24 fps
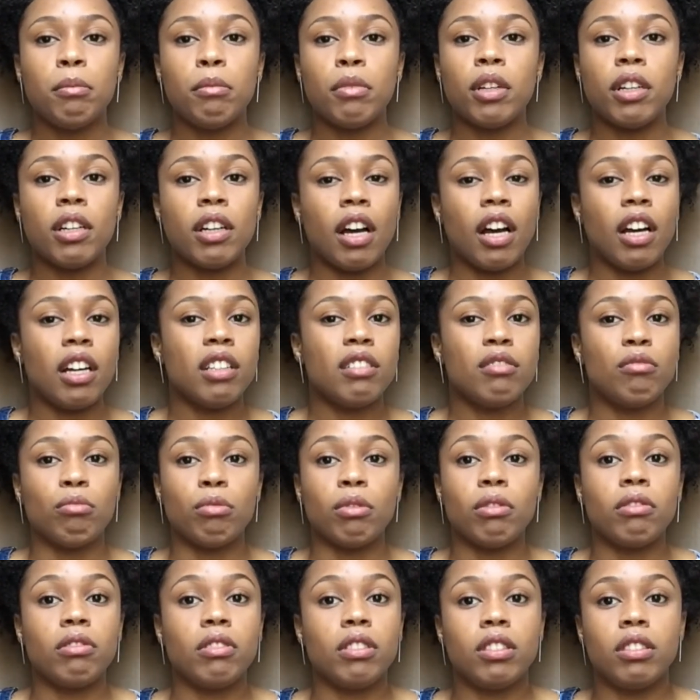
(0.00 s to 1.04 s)
but I
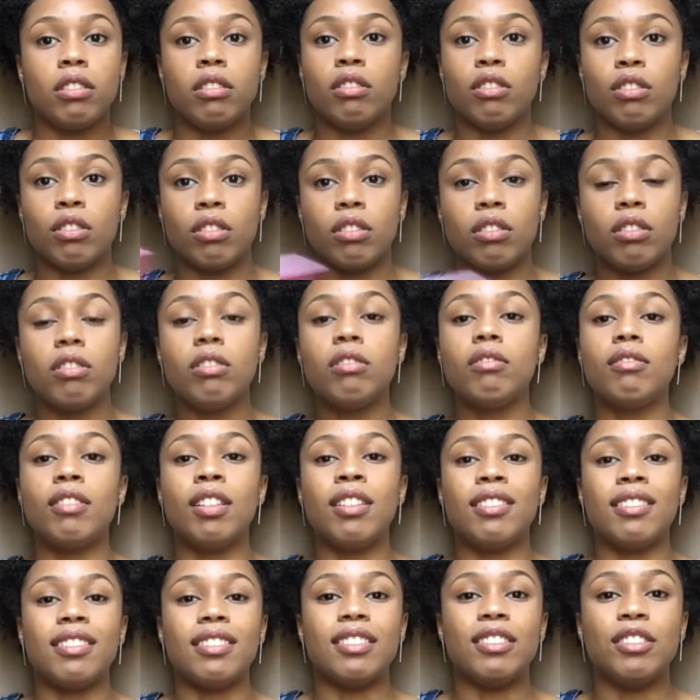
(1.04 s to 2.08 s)
really
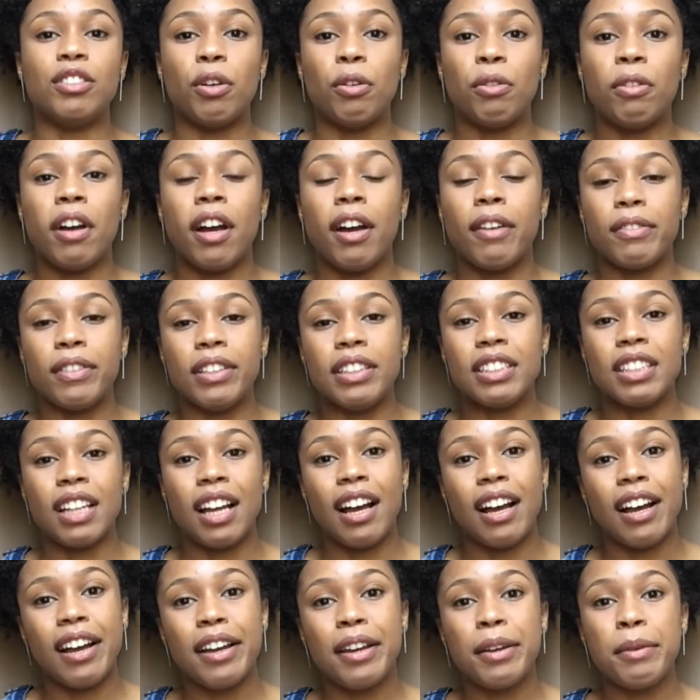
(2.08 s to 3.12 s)
just don't have the
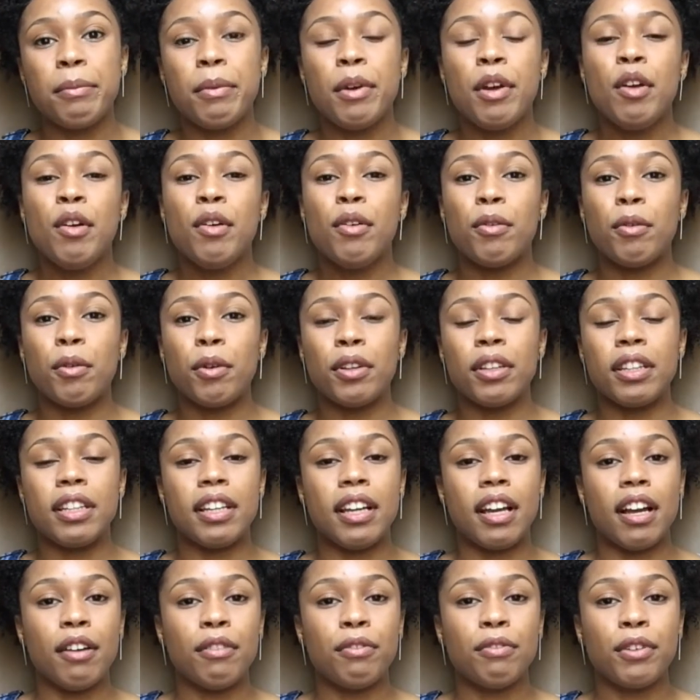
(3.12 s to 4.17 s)
time or
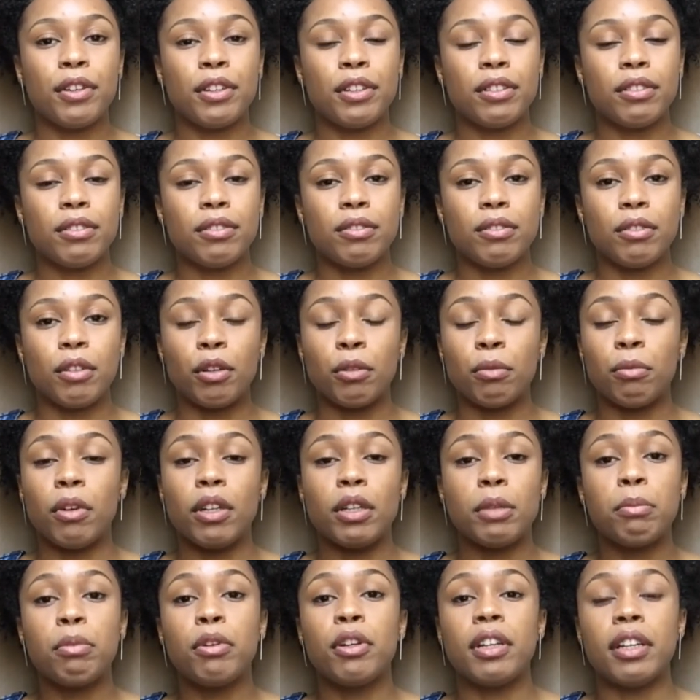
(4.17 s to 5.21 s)
the effort, or
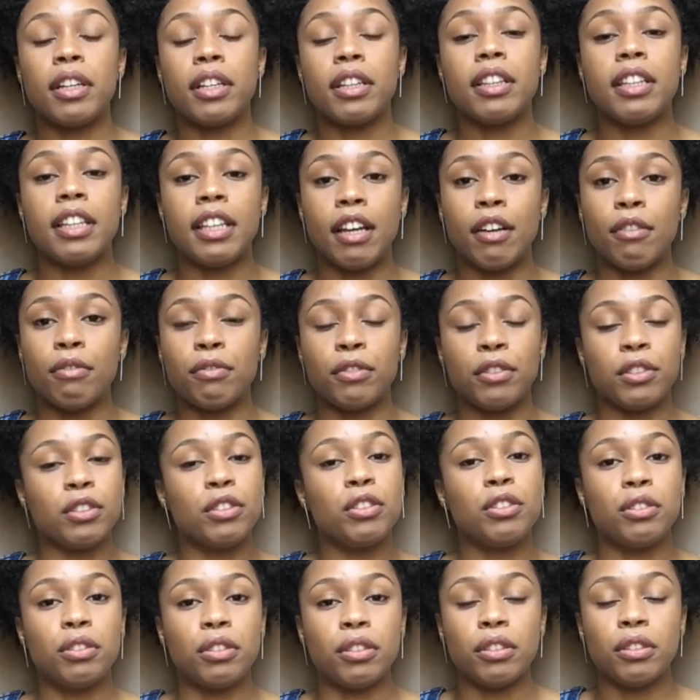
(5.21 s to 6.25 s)
want to put in the effort
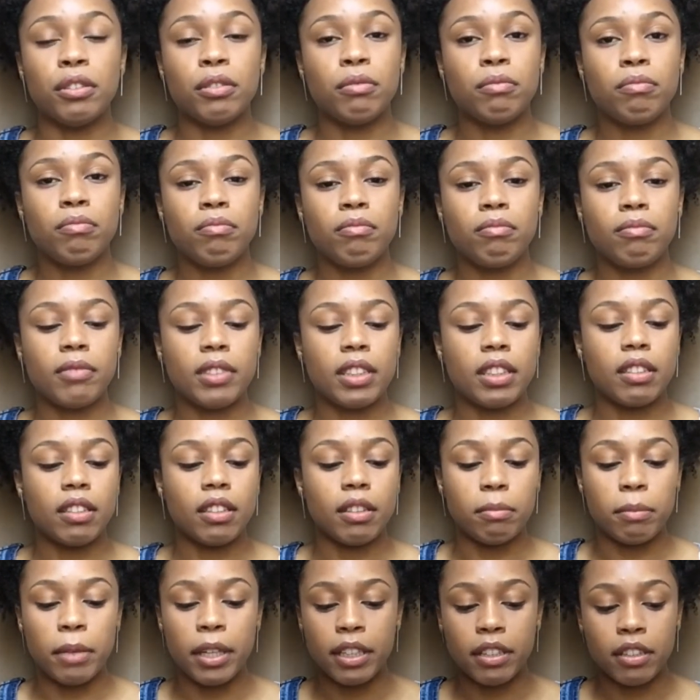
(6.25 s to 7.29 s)

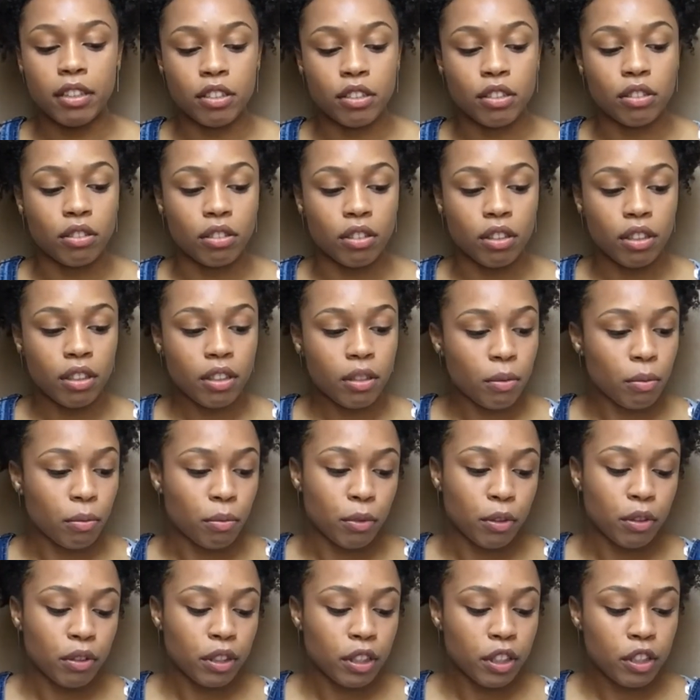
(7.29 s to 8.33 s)
to make this look
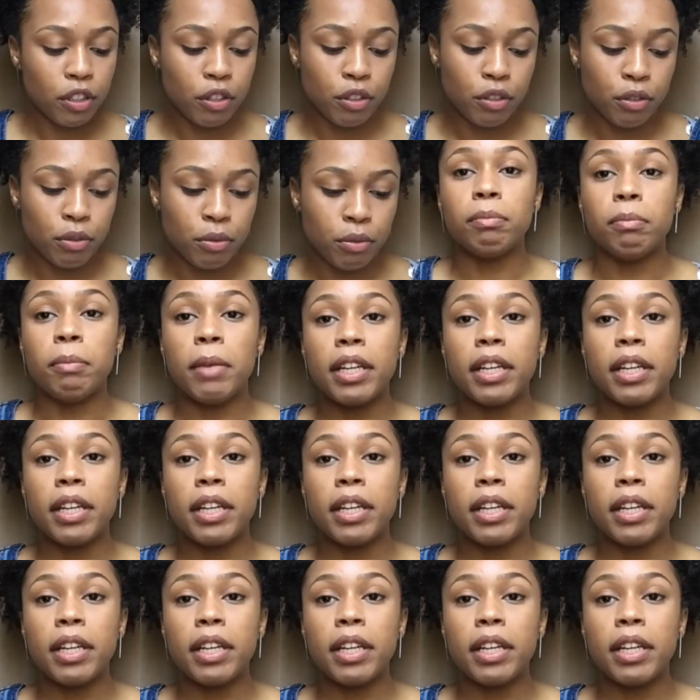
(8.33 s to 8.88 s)
really cute.